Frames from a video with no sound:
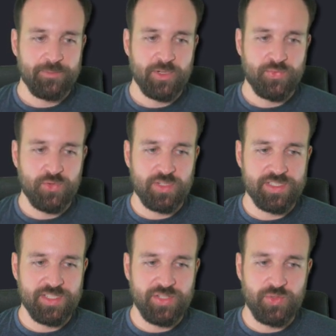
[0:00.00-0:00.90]
but of
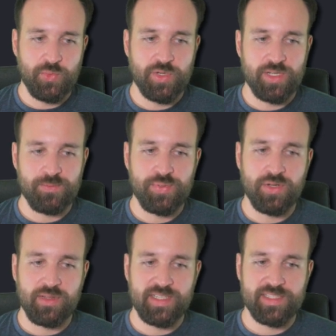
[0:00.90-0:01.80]
course you want to
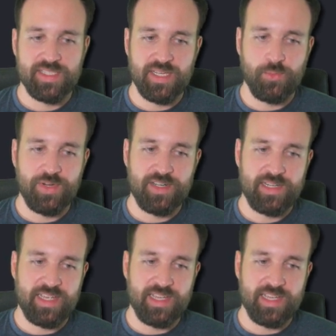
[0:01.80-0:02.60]
pull it somewhere